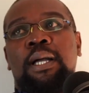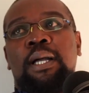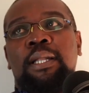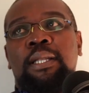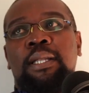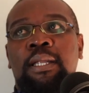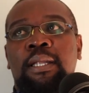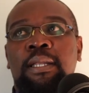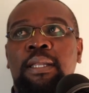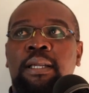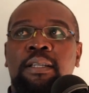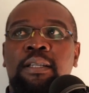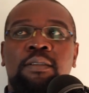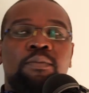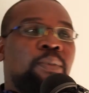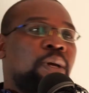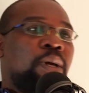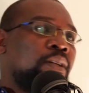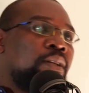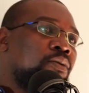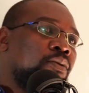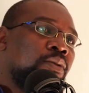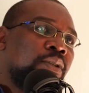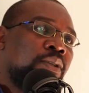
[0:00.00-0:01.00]
and
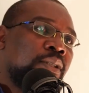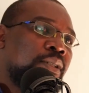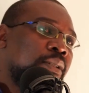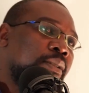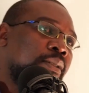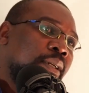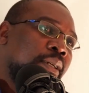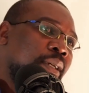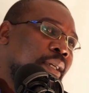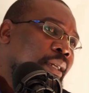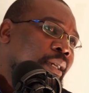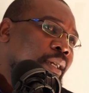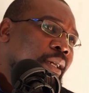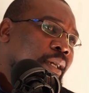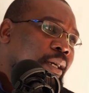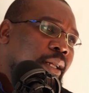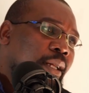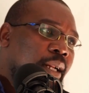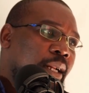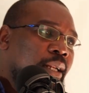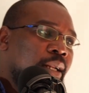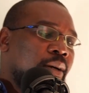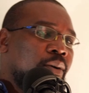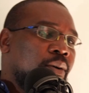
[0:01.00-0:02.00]
expect to just
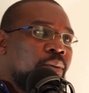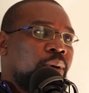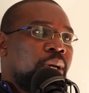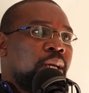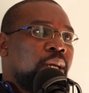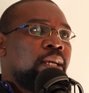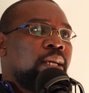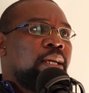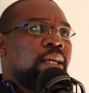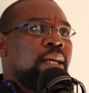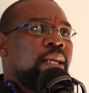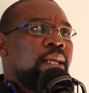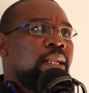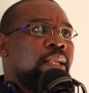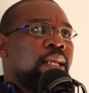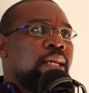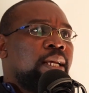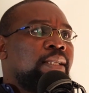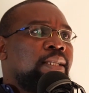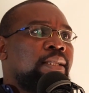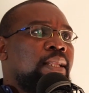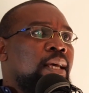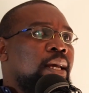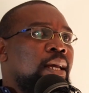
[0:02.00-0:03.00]
run away and
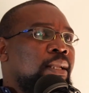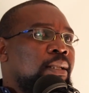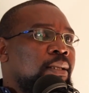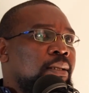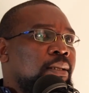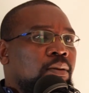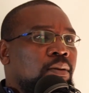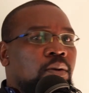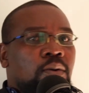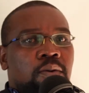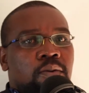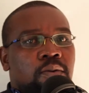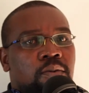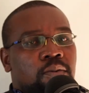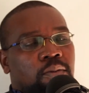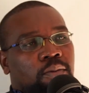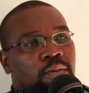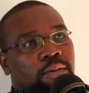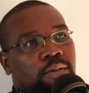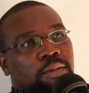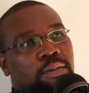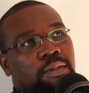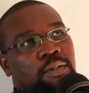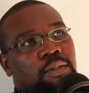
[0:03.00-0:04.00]
that's that. No,
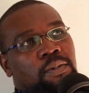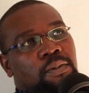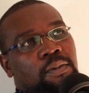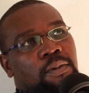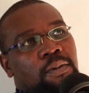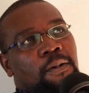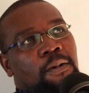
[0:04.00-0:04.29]
you know.